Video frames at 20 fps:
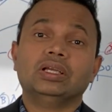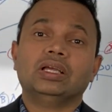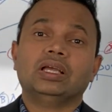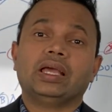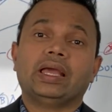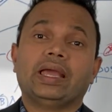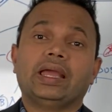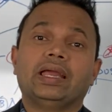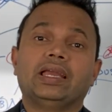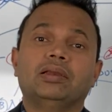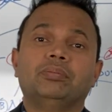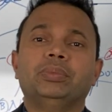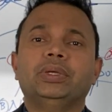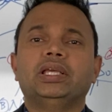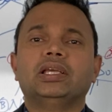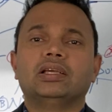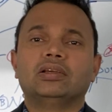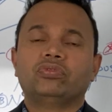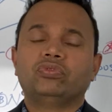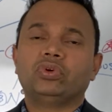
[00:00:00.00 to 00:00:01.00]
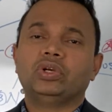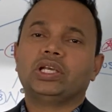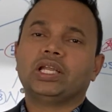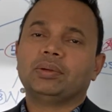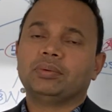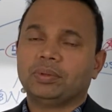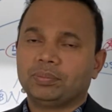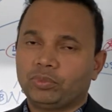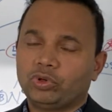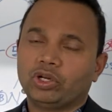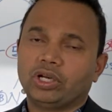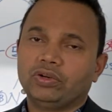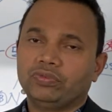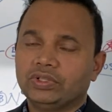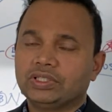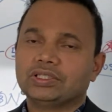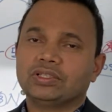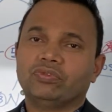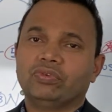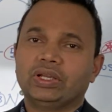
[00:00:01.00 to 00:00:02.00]
and being full-time employed with
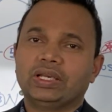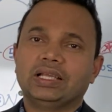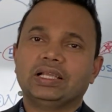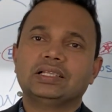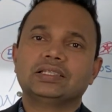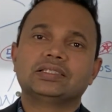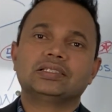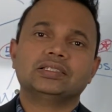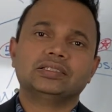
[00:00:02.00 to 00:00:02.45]
someone else,